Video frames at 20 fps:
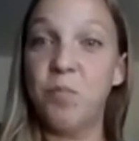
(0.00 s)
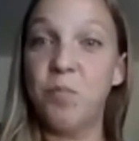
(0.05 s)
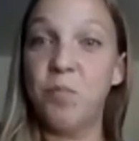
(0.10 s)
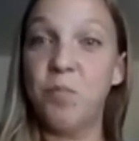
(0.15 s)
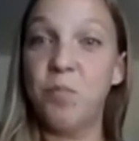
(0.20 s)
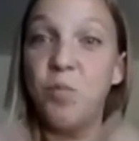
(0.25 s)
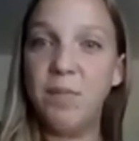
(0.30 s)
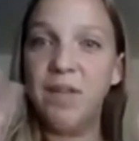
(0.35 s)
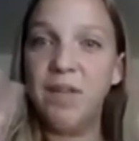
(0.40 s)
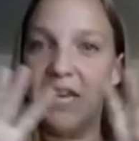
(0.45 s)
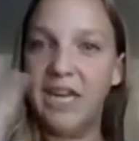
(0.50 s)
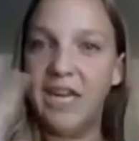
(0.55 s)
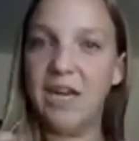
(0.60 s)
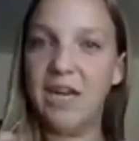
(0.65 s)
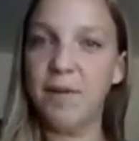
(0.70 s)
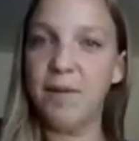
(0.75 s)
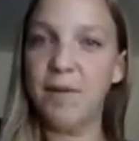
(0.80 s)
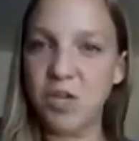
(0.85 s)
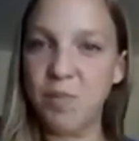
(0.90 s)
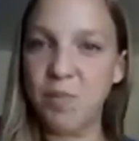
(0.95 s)
Um, we need to
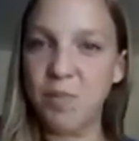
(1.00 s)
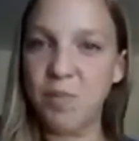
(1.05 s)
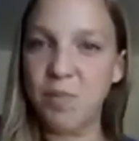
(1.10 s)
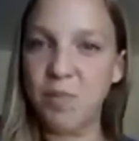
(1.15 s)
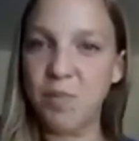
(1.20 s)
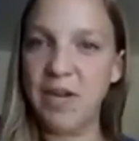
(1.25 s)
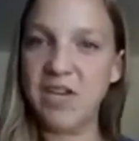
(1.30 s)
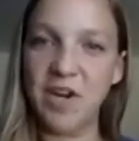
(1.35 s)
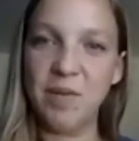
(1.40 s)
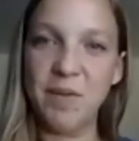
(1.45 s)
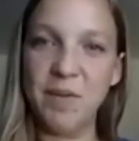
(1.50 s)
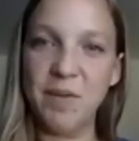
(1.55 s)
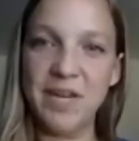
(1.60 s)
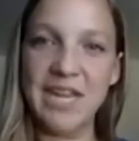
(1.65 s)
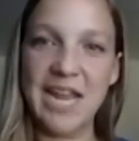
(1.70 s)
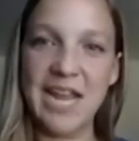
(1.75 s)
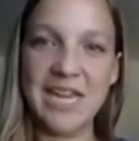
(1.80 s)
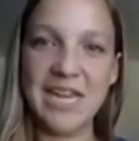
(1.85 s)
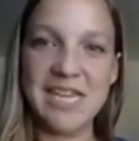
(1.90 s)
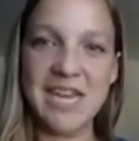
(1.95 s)
be thinking about the space
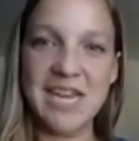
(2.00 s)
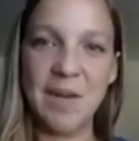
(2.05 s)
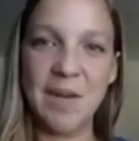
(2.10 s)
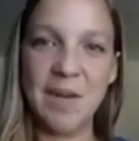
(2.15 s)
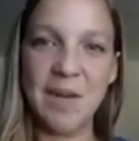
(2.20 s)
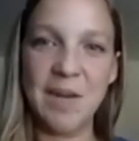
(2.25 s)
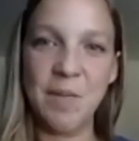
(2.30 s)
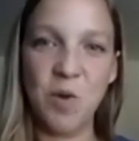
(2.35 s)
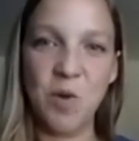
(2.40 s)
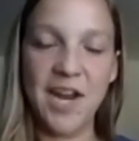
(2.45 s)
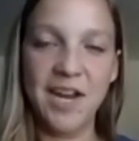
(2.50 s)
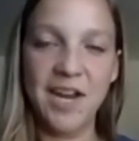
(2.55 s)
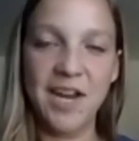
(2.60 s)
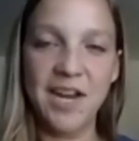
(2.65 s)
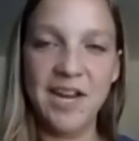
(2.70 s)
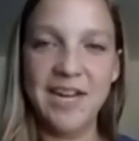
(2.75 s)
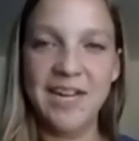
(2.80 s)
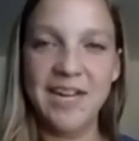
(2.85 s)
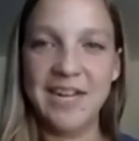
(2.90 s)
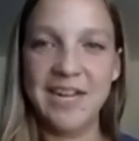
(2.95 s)
environment in that same
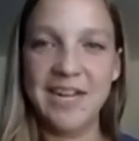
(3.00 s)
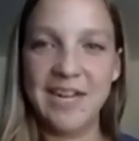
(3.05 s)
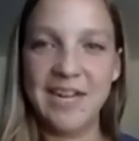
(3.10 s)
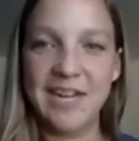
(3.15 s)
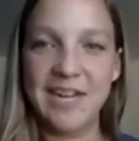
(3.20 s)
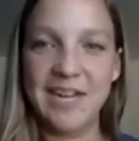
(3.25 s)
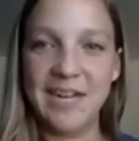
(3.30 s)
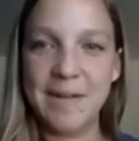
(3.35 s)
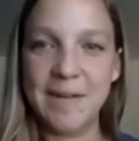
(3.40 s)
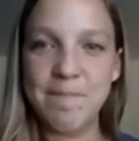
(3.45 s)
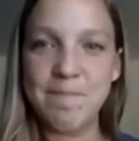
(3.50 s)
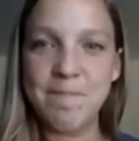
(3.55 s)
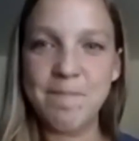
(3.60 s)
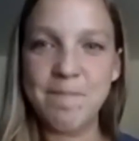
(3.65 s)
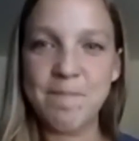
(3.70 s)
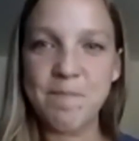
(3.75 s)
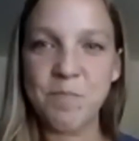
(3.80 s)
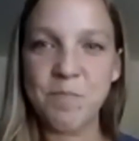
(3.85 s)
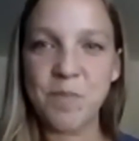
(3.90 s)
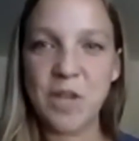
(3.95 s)
way. Um,
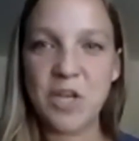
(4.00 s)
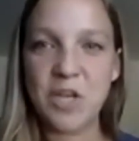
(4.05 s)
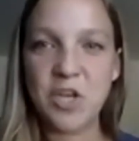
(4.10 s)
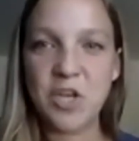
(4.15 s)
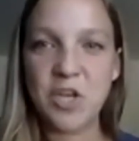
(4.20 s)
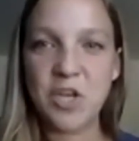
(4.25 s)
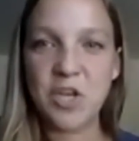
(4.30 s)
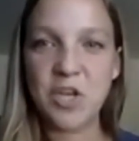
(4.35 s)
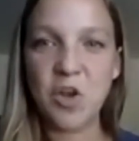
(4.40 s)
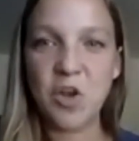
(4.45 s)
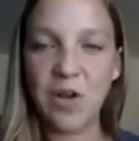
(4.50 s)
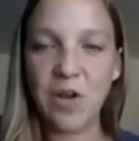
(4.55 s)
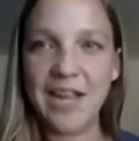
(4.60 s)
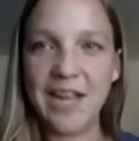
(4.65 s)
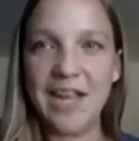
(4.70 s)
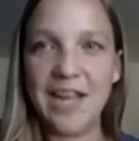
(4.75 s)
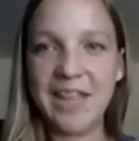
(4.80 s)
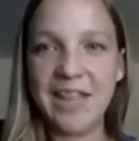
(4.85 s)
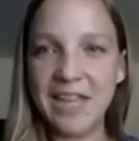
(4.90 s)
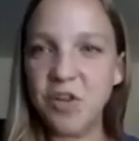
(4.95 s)
so
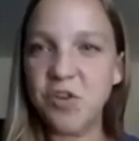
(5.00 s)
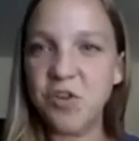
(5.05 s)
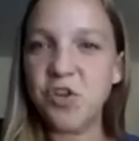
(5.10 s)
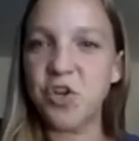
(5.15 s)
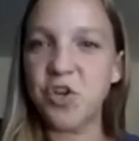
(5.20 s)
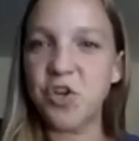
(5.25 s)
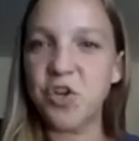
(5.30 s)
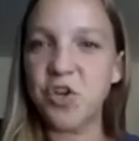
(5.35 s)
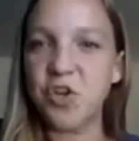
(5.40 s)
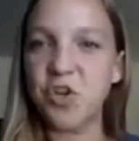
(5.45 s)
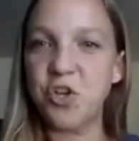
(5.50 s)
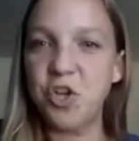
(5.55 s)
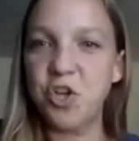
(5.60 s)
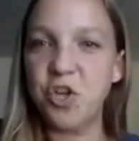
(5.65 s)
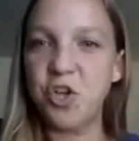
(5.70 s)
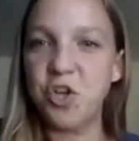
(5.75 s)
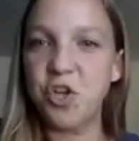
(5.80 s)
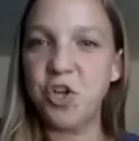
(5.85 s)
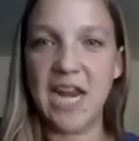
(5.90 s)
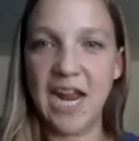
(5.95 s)
I, I, think those are
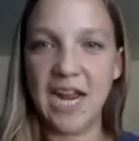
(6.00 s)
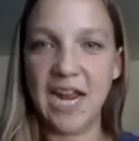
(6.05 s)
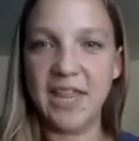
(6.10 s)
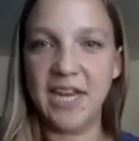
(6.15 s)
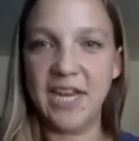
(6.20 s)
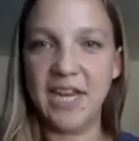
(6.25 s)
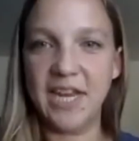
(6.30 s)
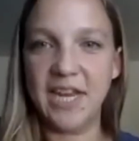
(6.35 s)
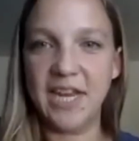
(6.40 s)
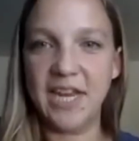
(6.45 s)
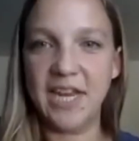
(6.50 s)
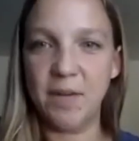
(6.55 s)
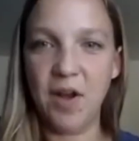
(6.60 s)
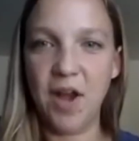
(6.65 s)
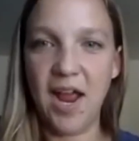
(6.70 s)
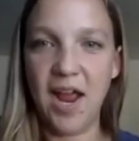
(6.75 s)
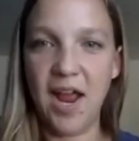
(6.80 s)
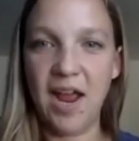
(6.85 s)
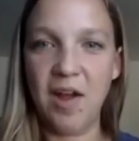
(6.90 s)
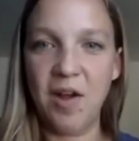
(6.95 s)
two ways that I think
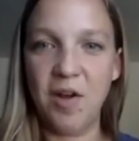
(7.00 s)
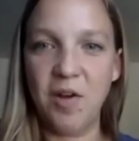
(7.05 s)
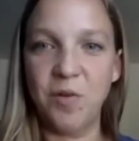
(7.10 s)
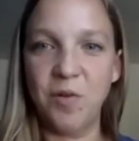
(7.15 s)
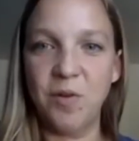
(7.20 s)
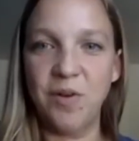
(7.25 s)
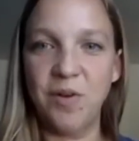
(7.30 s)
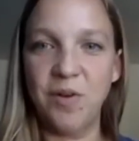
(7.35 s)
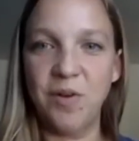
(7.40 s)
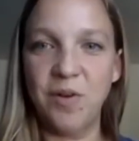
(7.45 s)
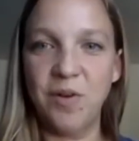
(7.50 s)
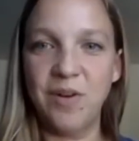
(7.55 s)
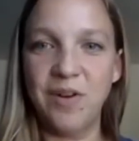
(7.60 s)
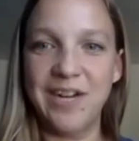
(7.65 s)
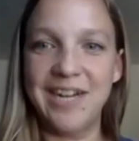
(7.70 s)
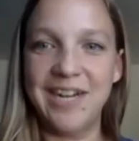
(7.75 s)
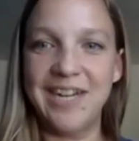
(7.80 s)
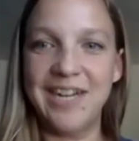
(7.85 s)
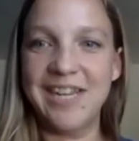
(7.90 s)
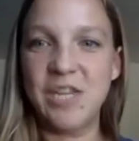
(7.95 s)
about how
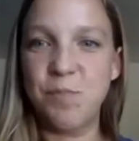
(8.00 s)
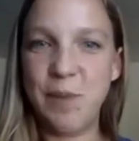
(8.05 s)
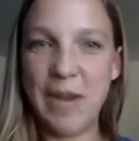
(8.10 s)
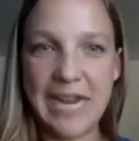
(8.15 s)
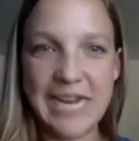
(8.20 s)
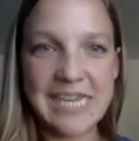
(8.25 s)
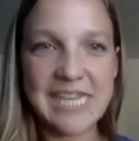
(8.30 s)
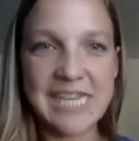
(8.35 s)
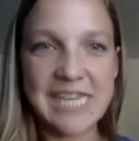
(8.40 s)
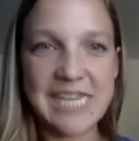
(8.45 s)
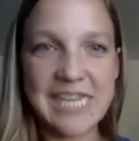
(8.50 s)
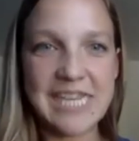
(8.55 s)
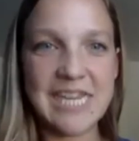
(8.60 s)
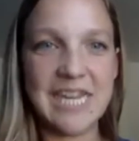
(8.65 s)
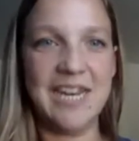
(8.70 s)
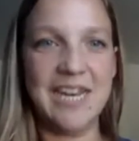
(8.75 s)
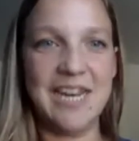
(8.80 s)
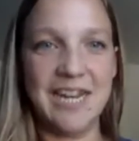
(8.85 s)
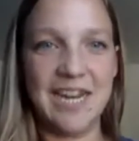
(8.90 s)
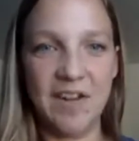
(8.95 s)
uh, space
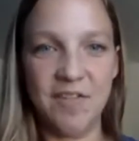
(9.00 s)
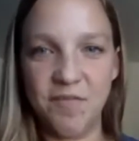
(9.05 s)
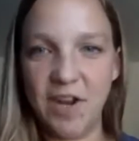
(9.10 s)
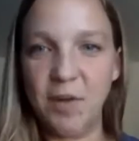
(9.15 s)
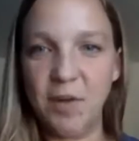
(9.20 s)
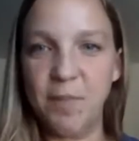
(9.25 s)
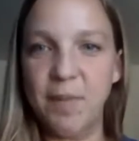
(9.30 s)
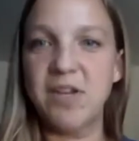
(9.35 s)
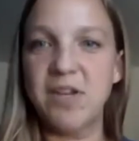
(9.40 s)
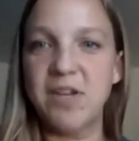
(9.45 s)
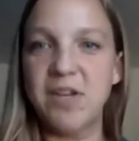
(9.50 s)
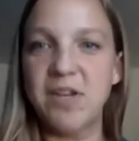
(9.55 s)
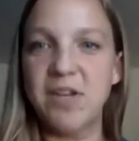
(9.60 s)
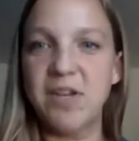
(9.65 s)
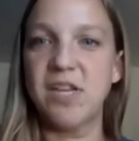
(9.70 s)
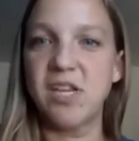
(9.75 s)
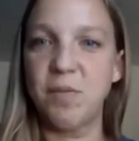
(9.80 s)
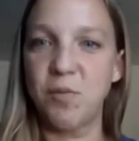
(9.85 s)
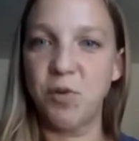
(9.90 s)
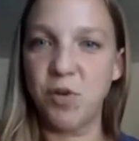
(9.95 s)
and, and kind of
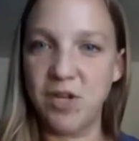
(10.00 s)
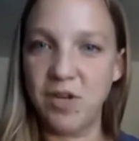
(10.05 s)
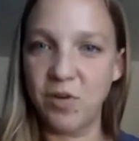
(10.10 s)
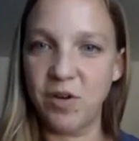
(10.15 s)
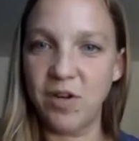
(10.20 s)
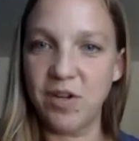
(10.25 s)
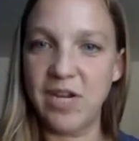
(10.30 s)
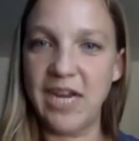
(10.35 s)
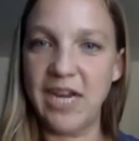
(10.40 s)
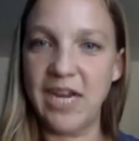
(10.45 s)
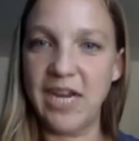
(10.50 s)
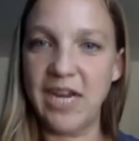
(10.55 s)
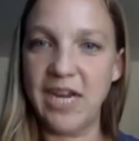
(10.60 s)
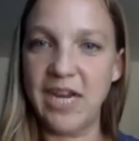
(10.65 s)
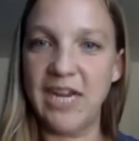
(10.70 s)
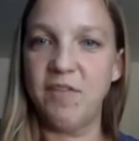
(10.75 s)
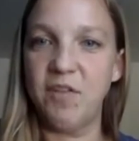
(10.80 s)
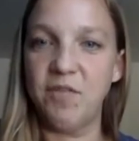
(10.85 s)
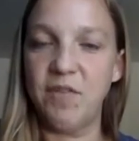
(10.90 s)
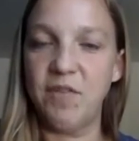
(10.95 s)
environmentalism or, or
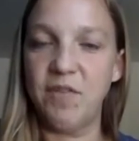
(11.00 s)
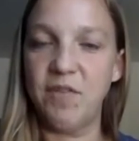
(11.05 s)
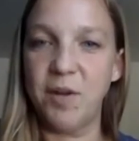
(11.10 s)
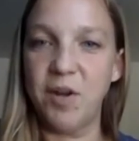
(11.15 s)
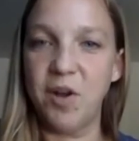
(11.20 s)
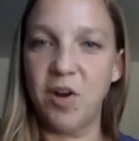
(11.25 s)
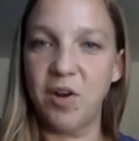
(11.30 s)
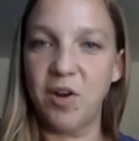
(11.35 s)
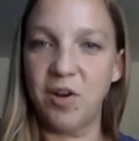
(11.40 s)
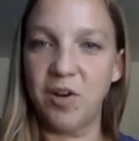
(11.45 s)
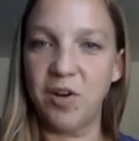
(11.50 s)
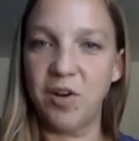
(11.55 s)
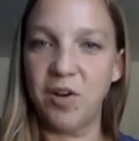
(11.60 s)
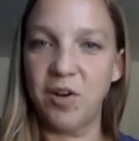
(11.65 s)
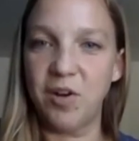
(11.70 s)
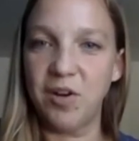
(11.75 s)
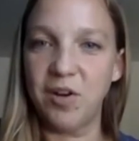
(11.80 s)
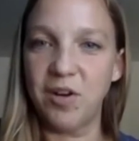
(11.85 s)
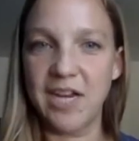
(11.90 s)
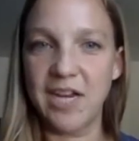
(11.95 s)
taking care of the environment
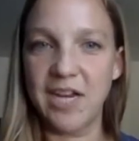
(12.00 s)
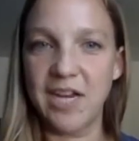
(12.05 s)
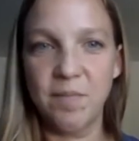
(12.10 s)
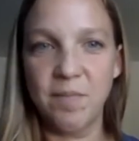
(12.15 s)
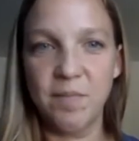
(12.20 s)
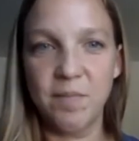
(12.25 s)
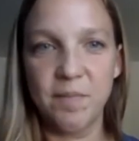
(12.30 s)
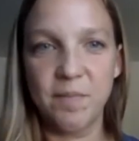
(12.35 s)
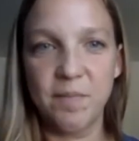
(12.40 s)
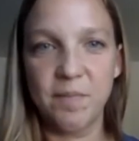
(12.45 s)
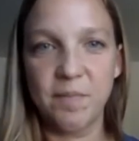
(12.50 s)
are connected.